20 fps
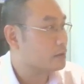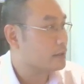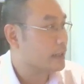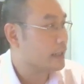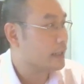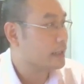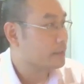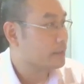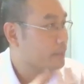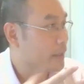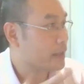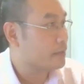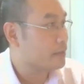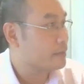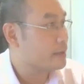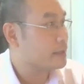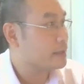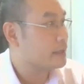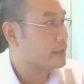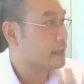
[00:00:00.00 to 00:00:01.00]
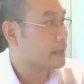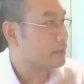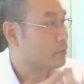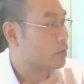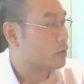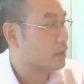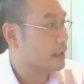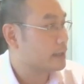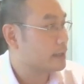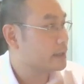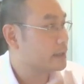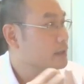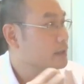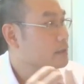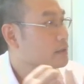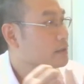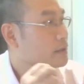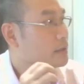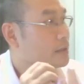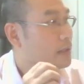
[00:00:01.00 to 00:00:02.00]
and a parameter that I'm collecting.
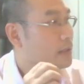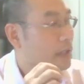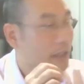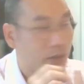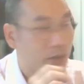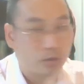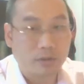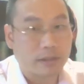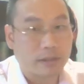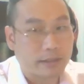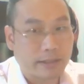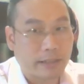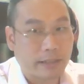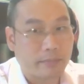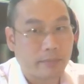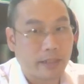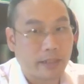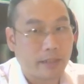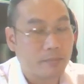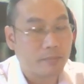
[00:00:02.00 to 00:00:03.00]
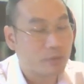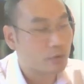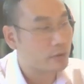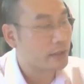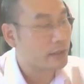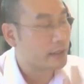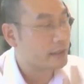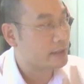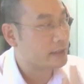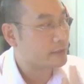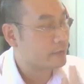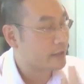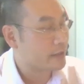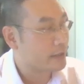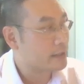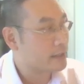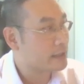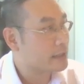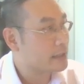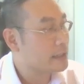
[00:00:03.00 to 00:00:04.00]
I use the same name so that it's
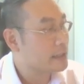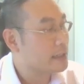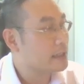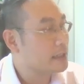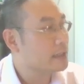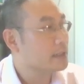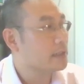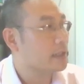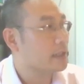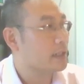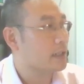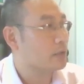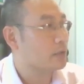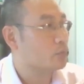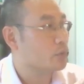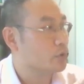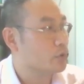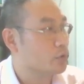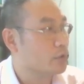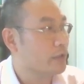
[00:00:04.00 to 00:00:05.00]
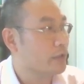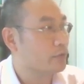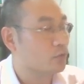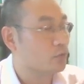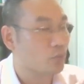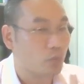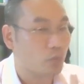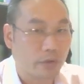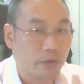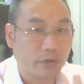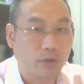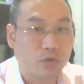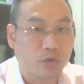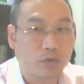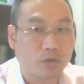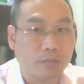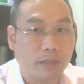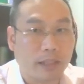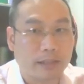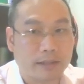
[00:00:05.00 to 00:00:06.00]
very clean. We don't have to worry
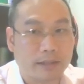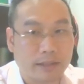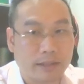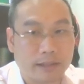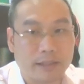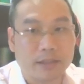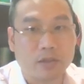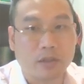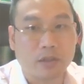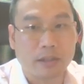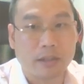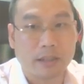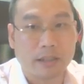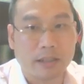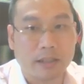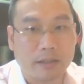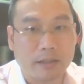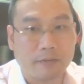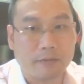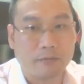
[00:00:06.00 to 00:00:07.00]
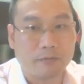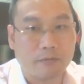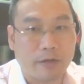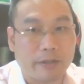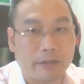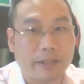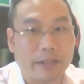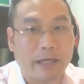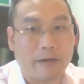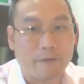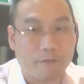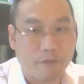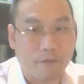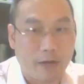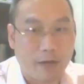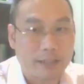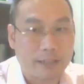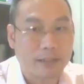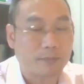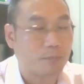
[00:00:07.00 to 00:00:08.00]
too much. This is not a very
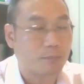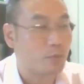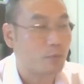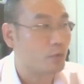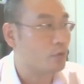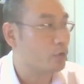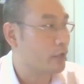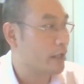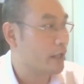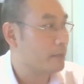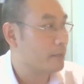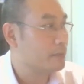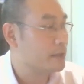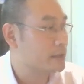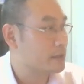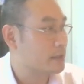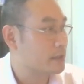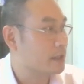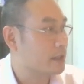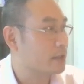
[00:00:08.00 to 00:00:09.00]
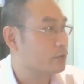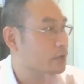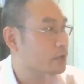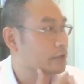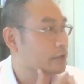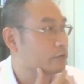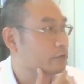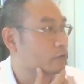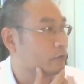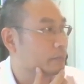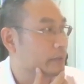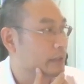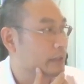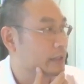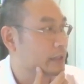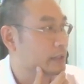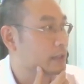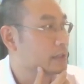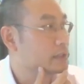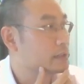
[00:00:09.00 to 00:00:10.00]
advanced program. It's really for
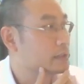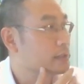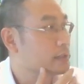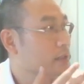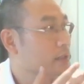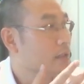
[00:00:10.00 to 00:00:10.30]
beginners,